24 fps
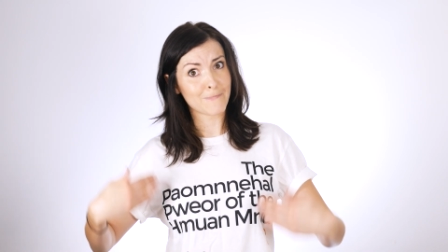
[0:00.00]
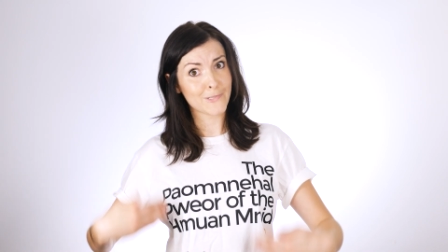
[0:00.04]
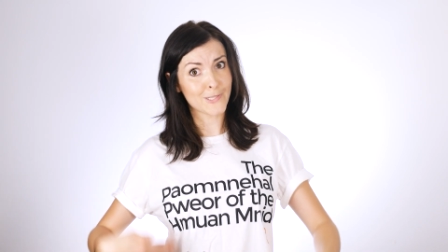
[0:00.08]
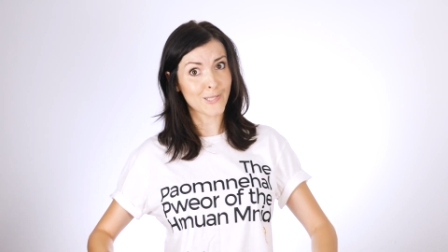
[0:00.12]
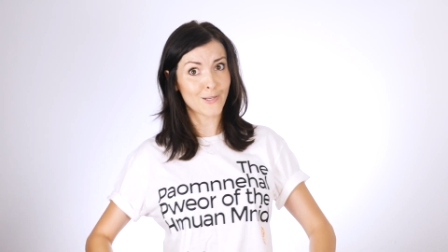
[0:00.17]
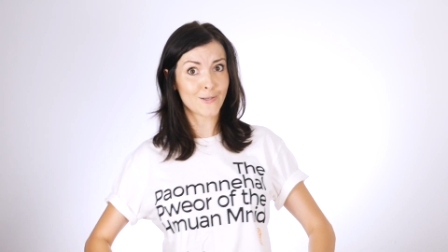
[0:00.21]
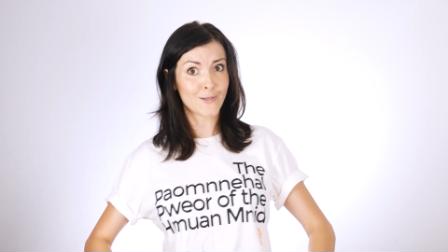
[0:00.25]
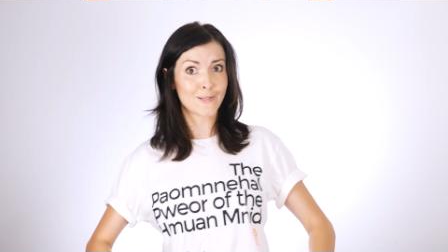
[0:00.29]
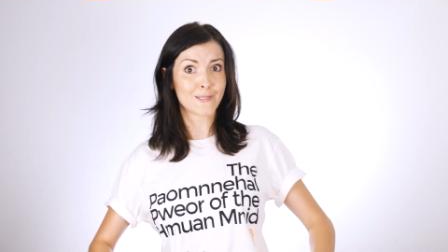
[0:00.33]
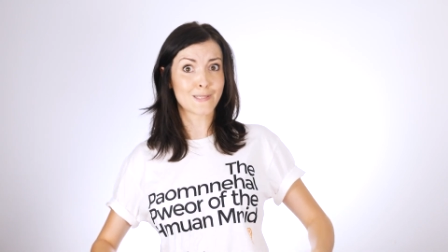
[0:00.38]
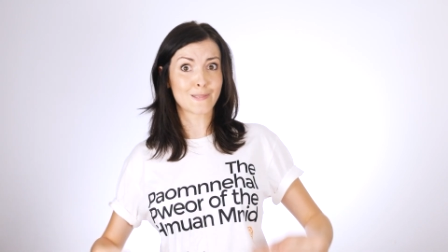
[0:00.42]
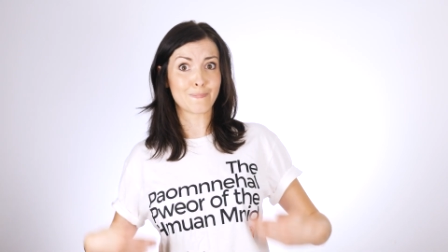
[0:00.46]

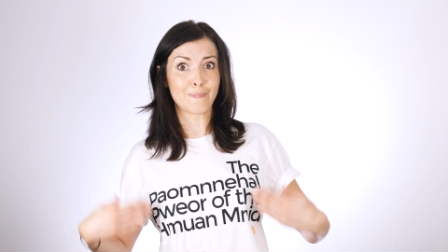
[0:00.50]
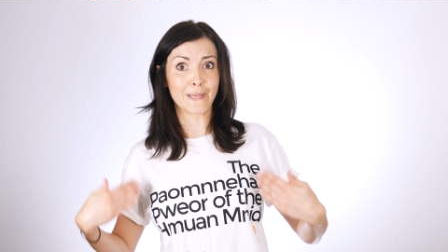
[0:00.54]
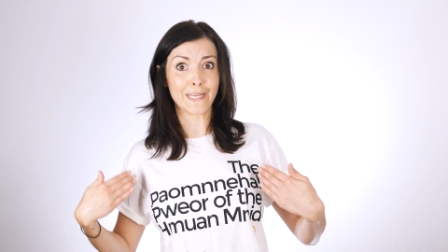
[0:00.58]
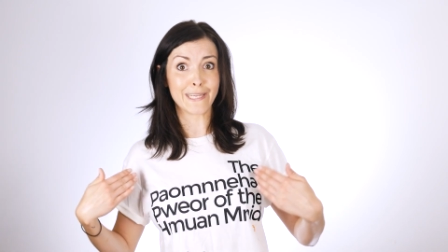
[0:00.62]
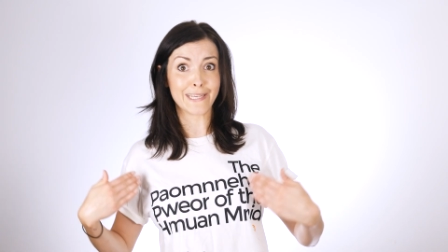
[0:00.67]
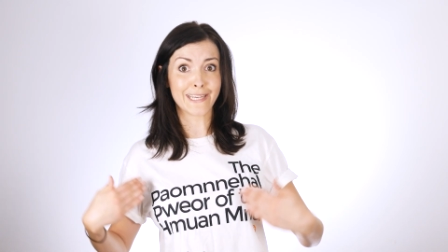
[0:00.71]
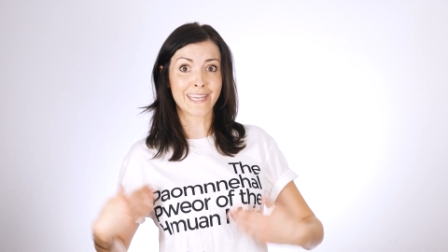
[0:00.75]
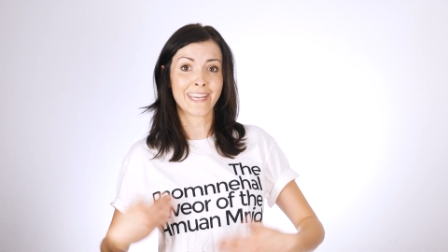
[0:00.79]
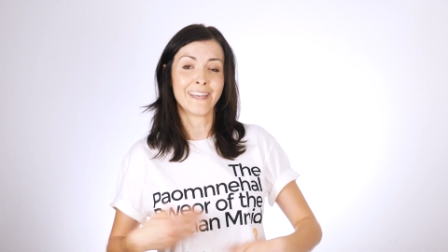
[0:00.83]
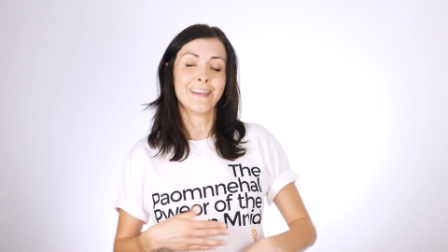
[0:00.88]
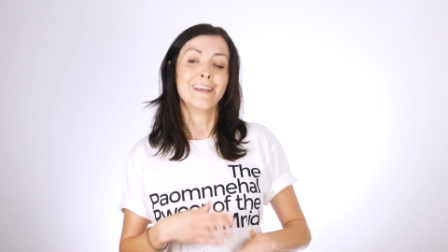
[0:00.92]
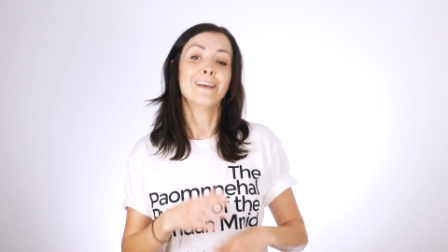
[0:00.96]
so to
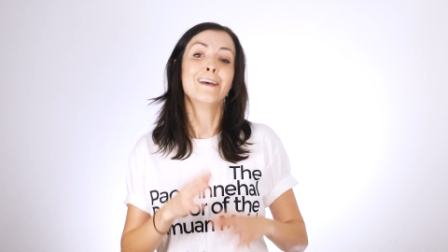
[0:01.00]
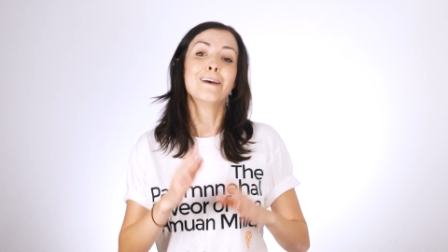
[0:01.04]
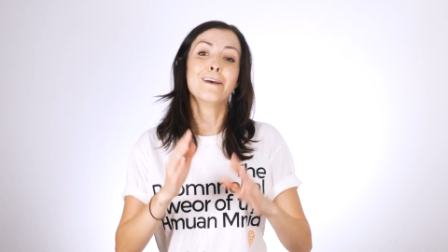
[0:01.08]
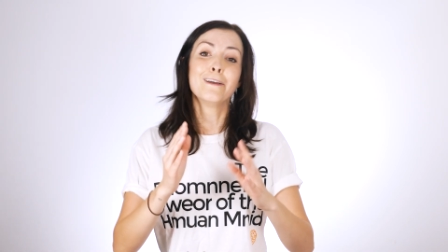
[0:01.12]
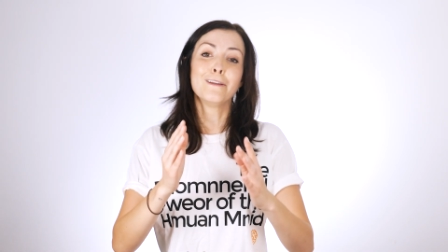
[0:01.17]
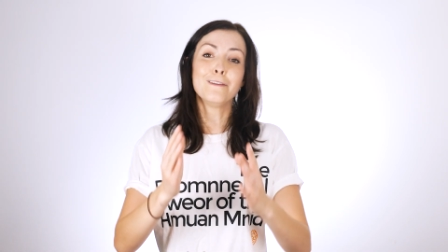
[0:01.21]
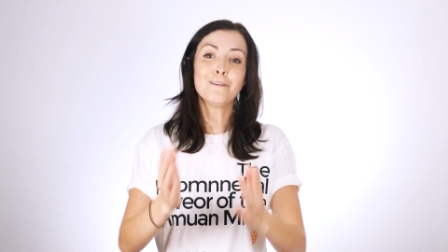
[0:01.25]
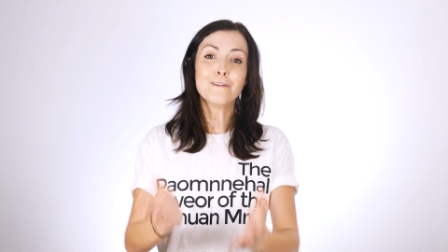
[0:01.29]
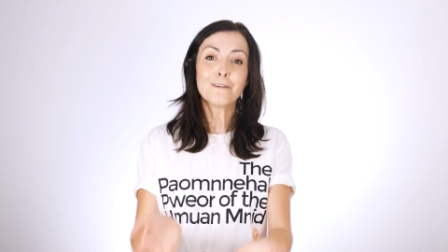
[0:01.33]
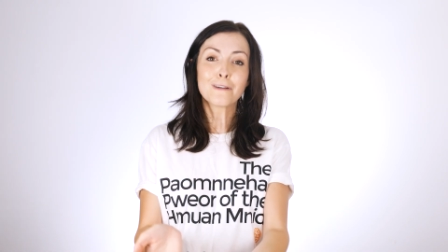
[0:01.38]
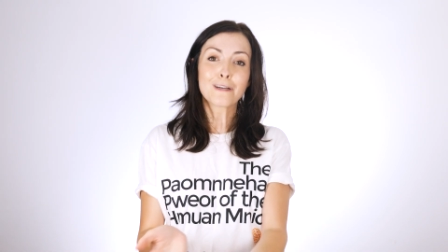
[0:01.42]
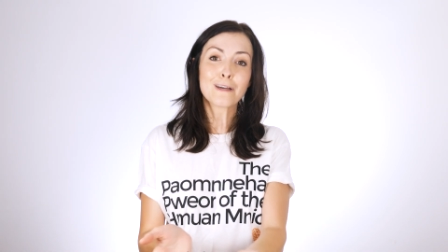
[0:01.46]
speak.
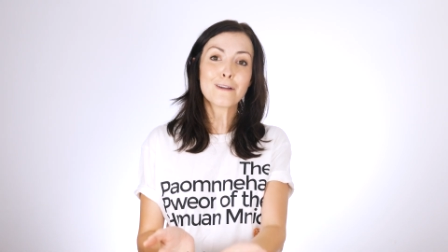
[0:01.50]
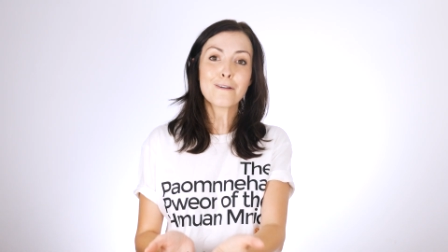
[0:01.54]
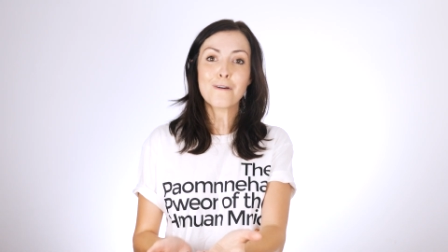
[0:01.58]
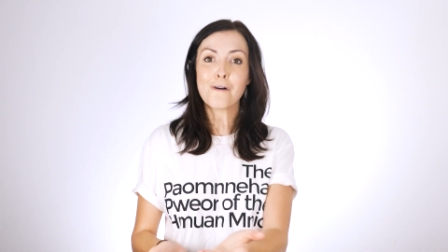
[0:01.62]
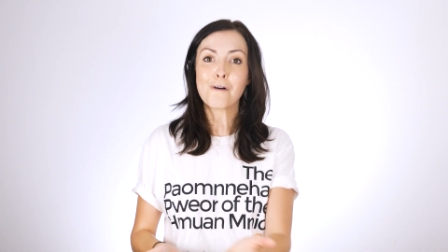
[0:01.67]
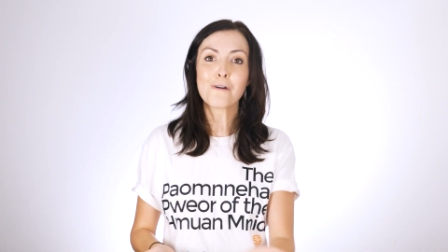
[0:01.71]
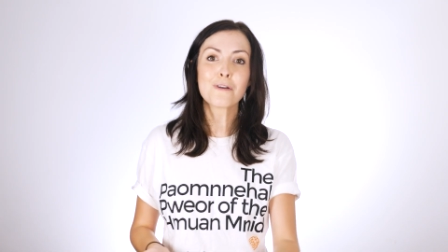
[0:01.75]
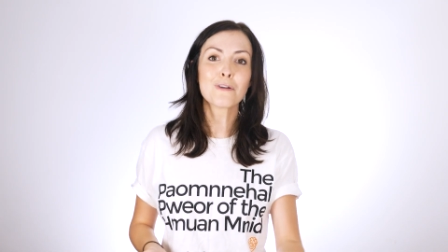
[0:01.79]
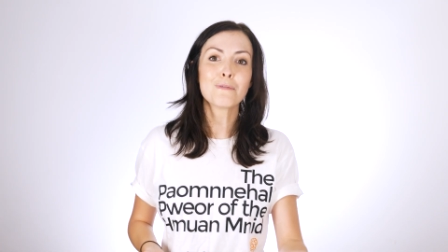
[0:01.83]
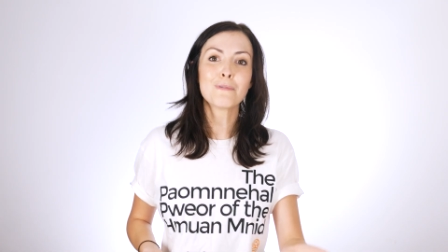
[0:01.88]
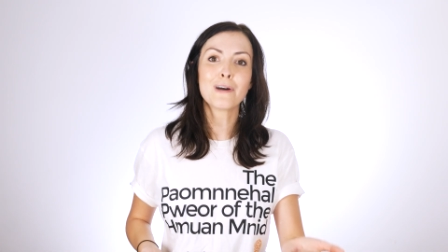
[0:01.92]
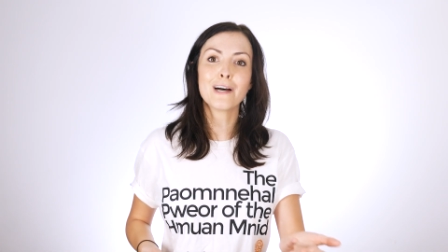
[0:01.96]
You can
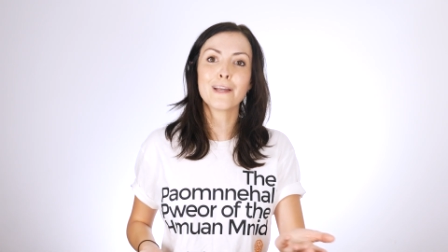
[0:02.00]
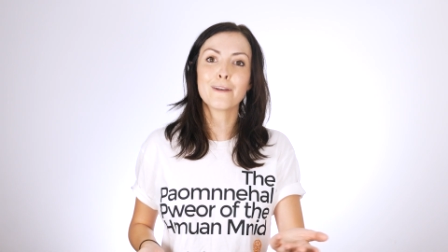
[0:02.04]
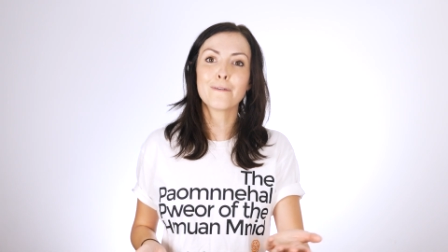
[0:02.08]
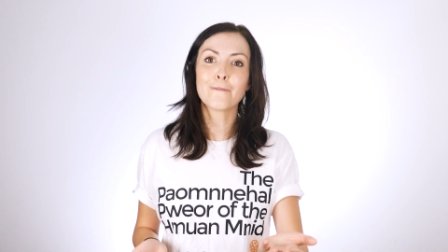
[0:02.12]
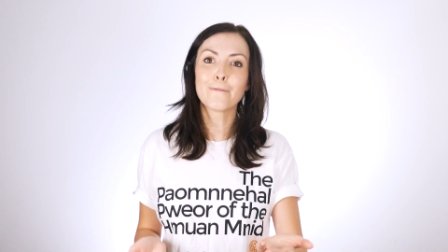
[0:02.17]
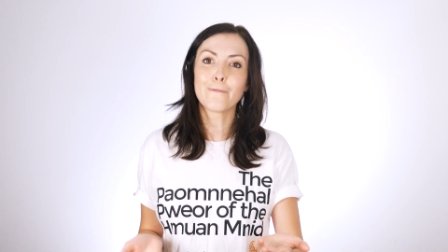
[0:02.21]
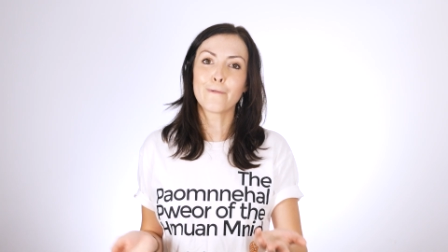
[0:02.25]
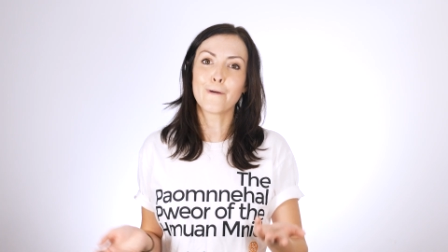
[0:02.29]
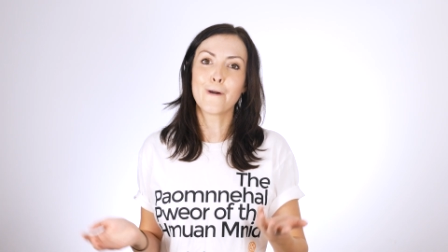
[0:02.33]
order one